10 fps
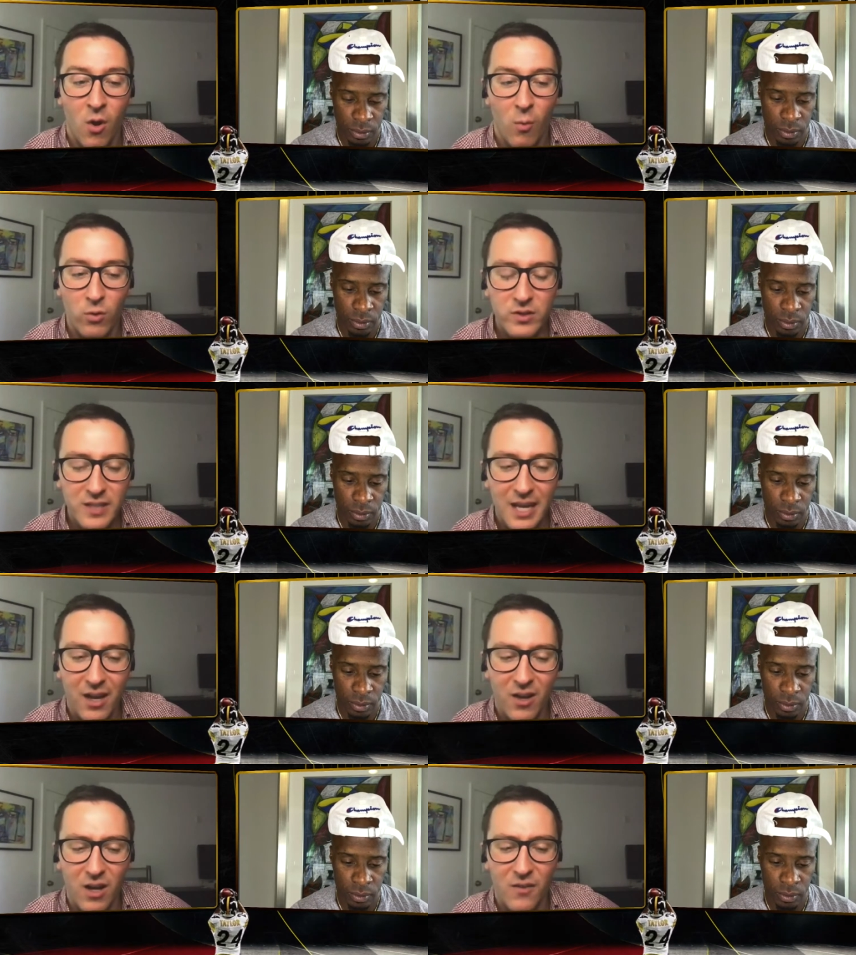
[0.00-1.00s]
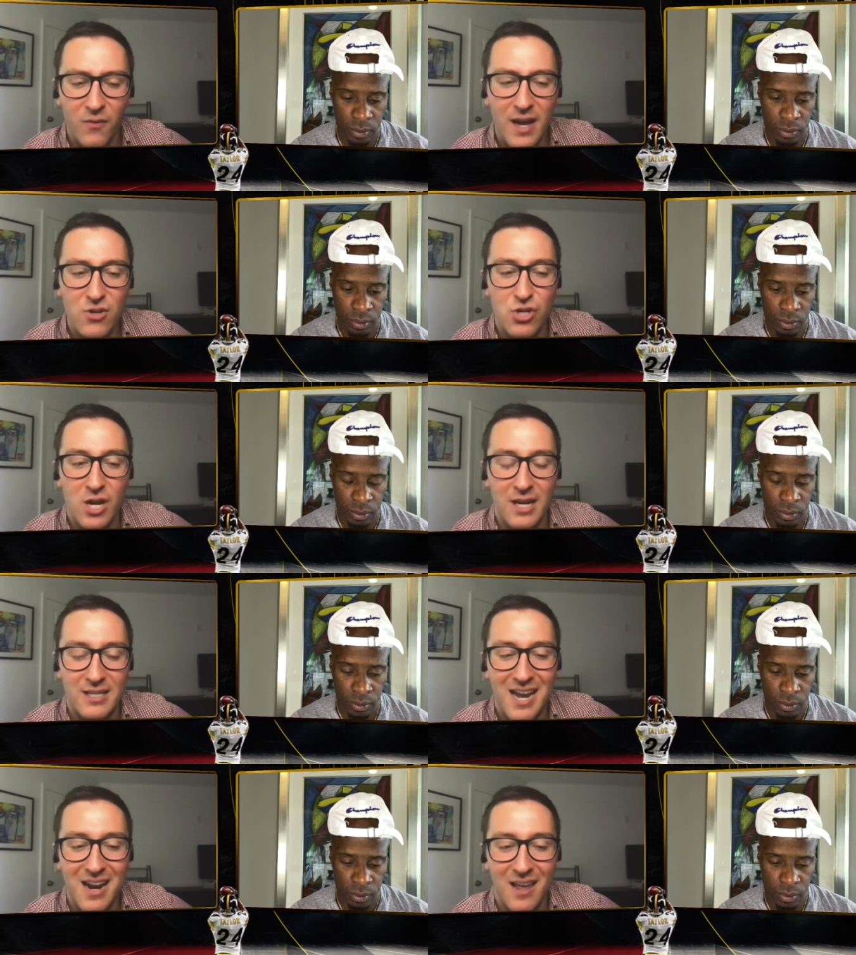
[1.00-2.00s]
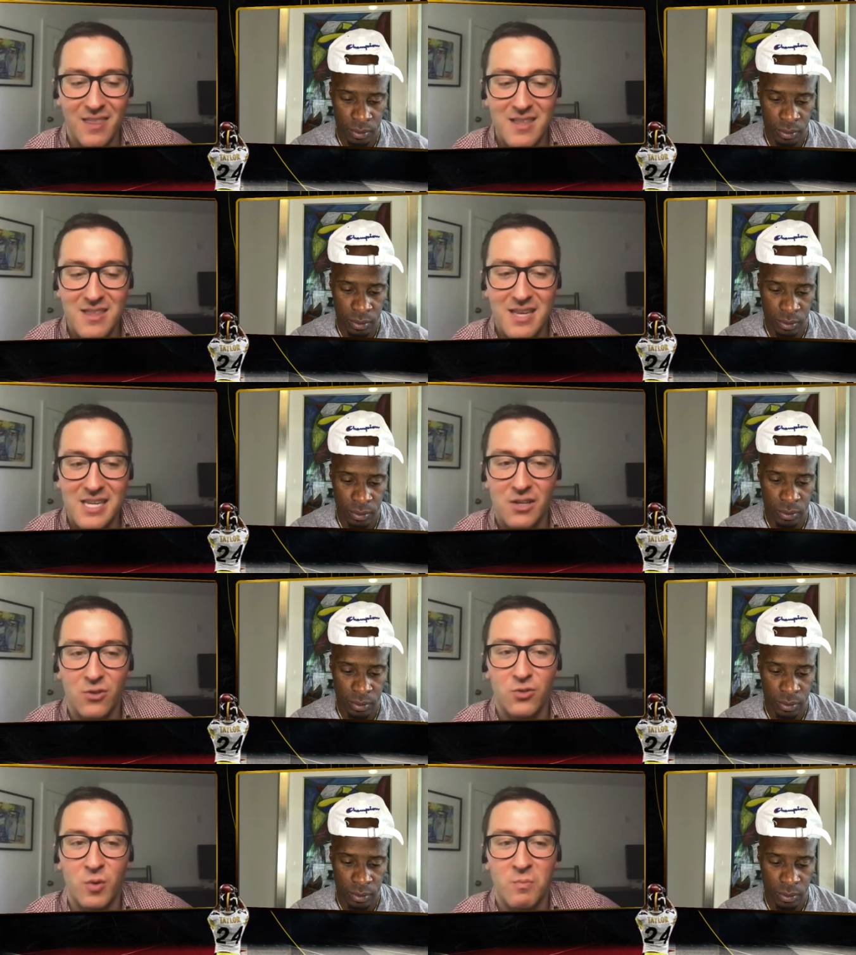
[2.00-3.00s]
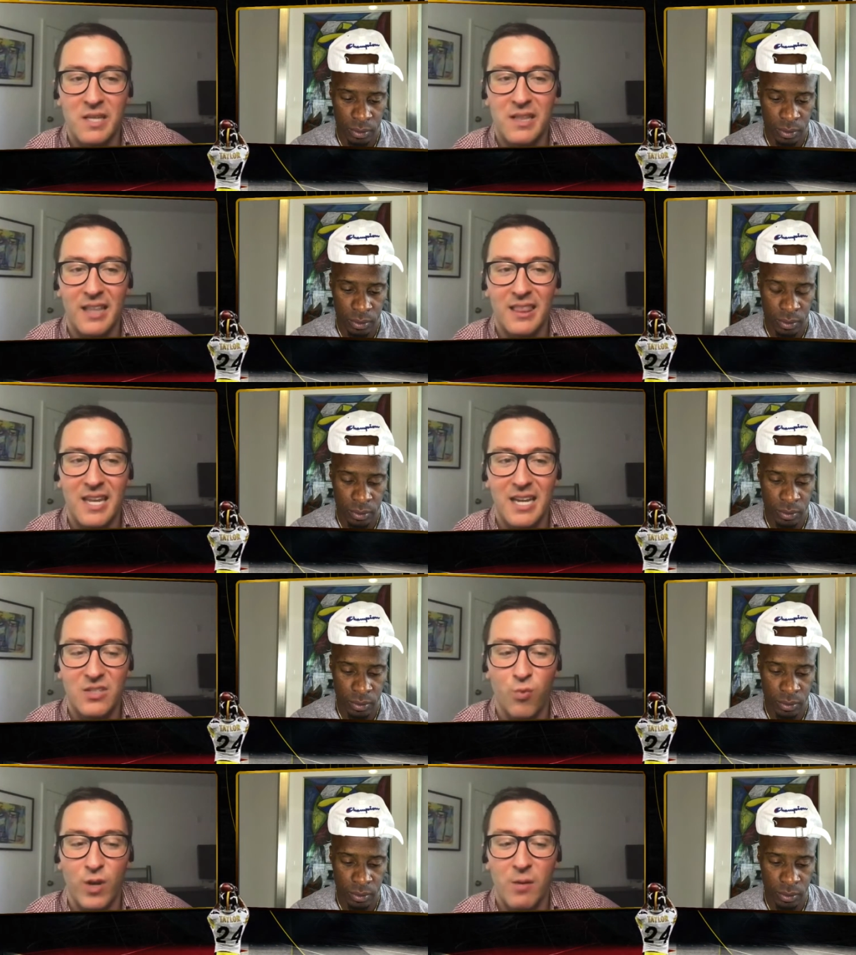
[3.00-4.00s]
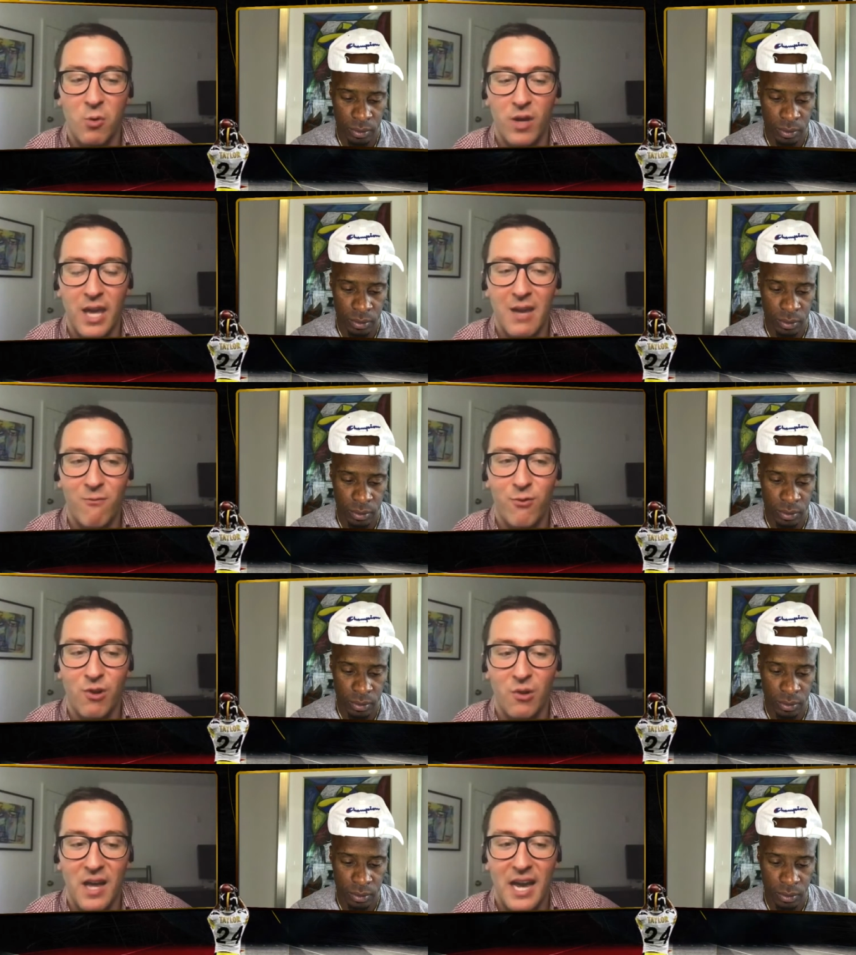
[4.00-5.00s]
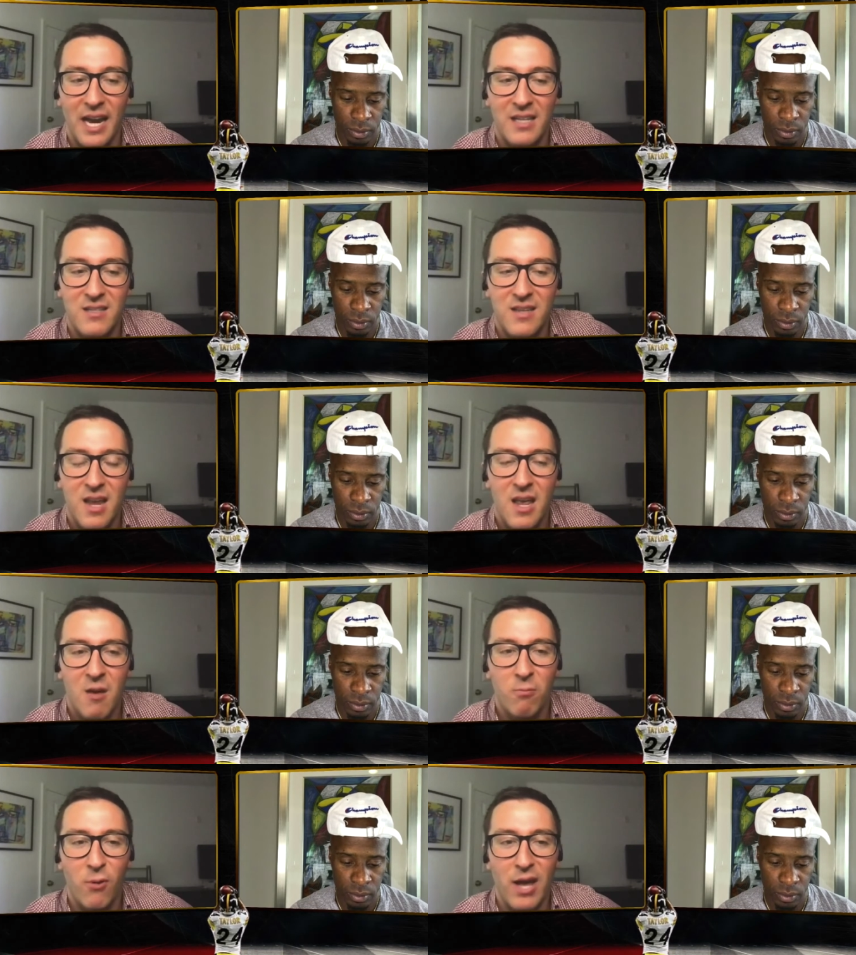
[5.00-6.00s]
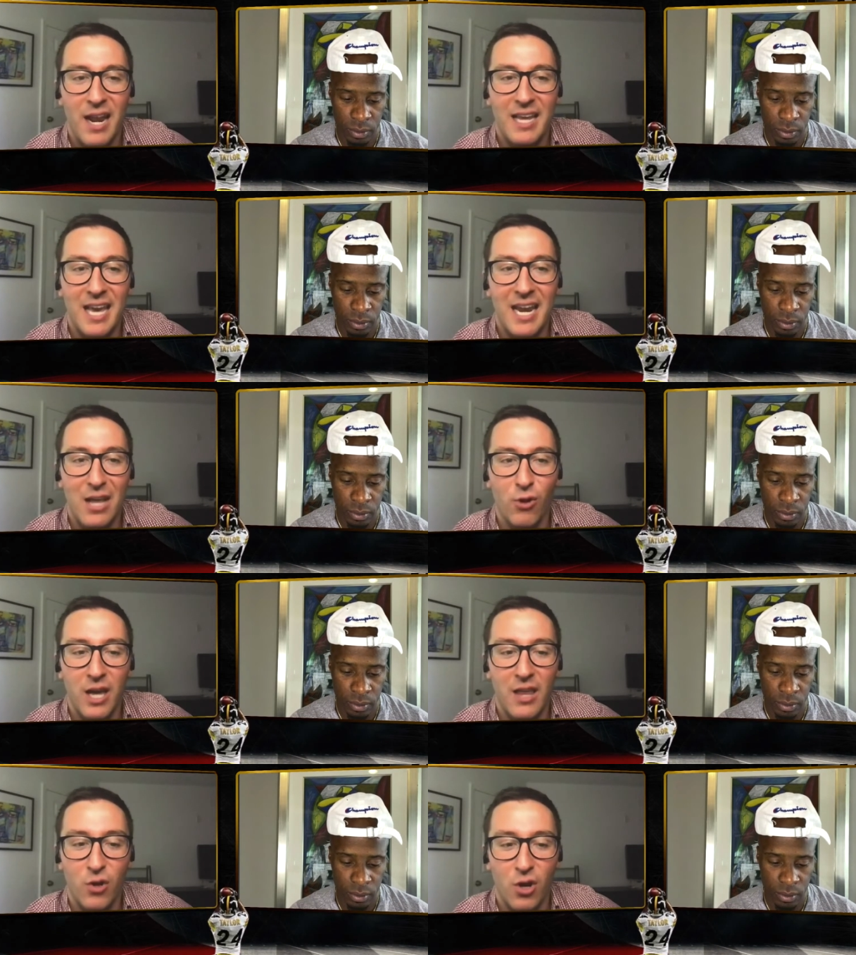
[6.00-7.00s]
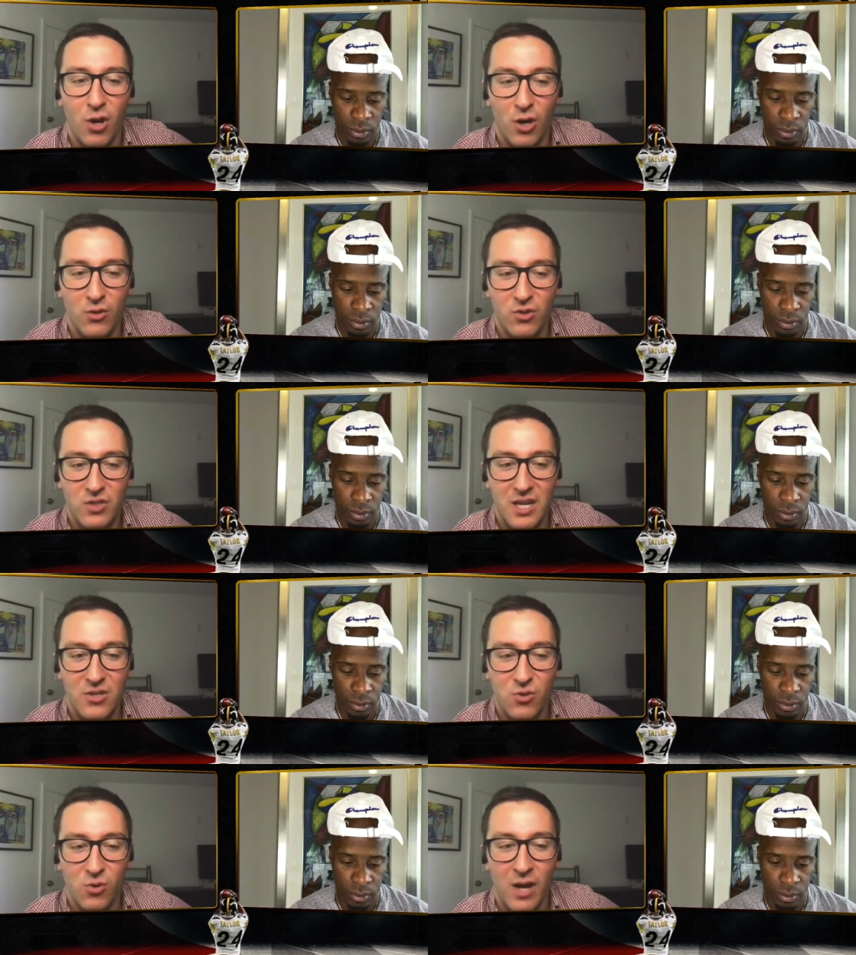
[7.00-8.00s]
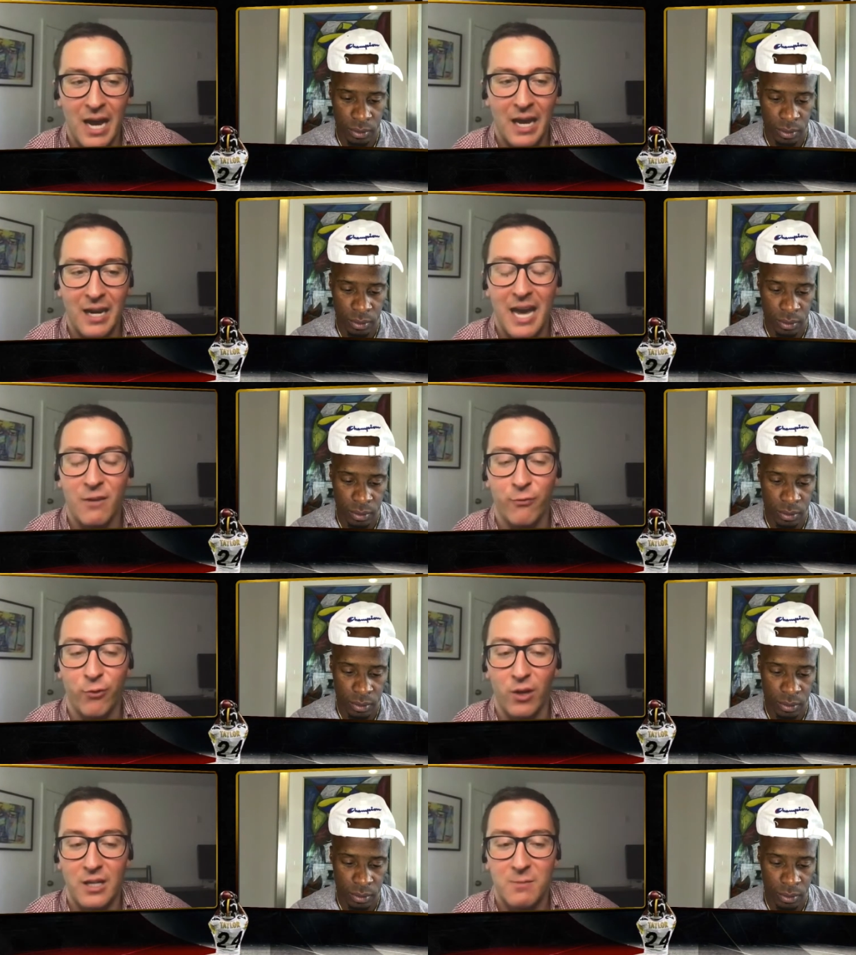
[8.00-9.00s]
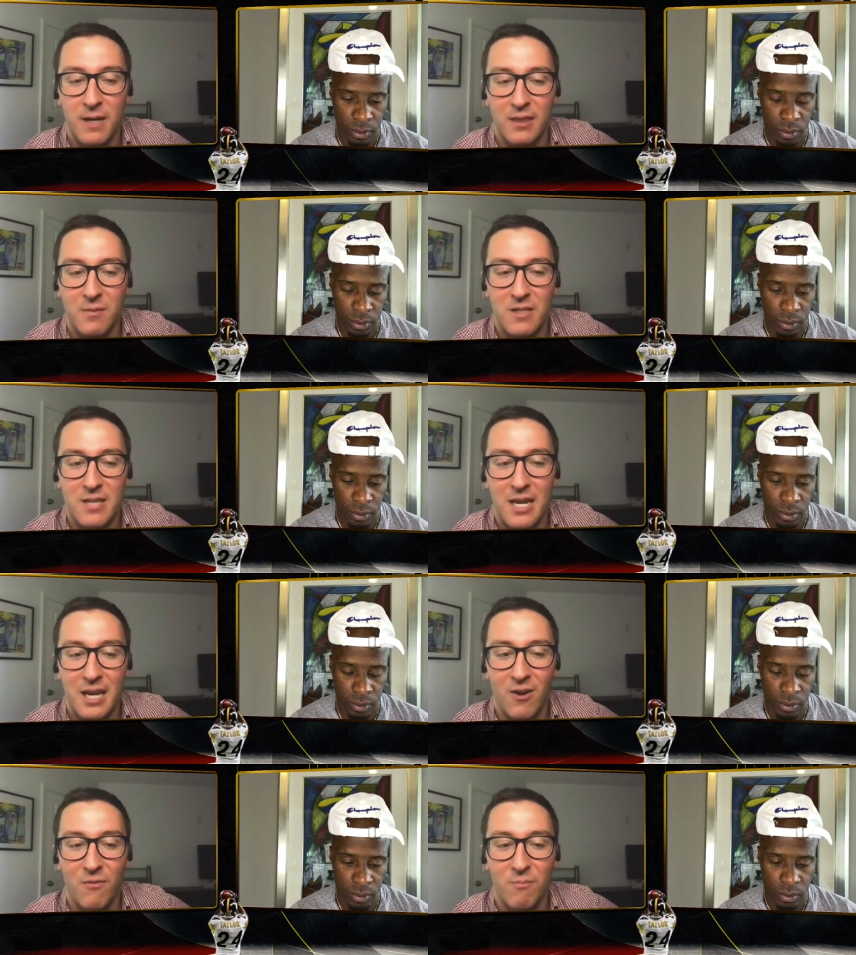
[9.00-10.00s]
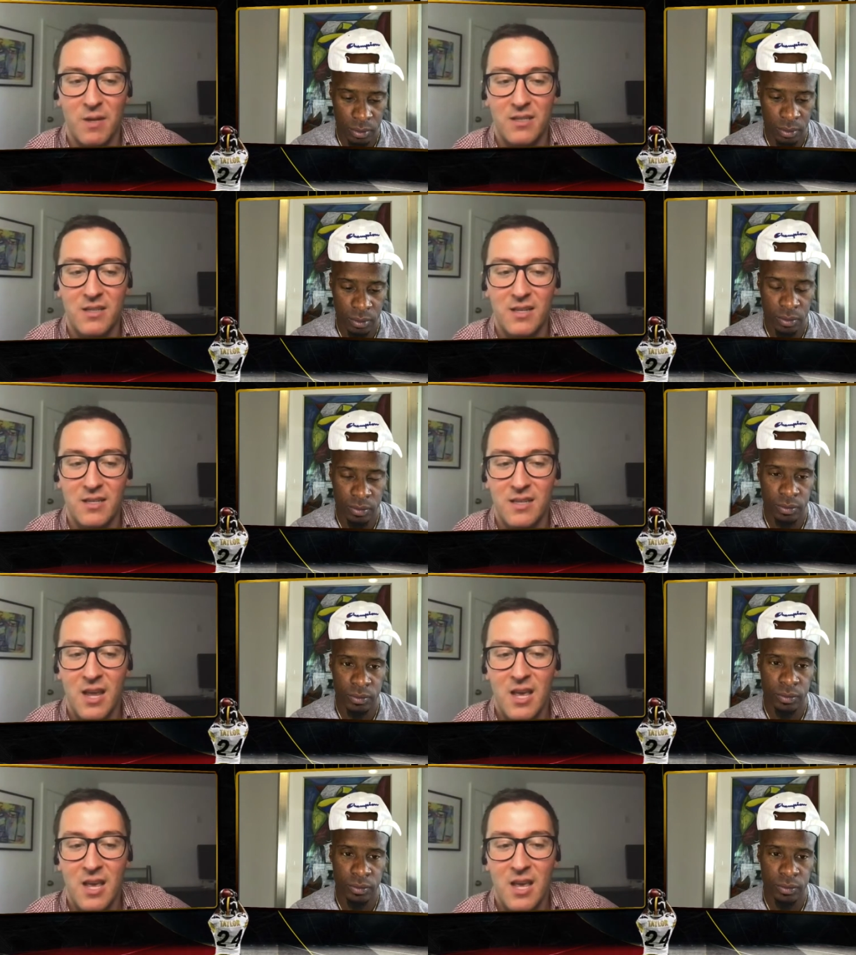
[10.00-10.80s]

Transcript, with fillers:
Speaker 1: we'll see how all that shakes out. I think the Eagles would be like the next winnable game for the Lions. But again, I look at the Cardinal schedule. I'd, I'd fully expect them to take care of business.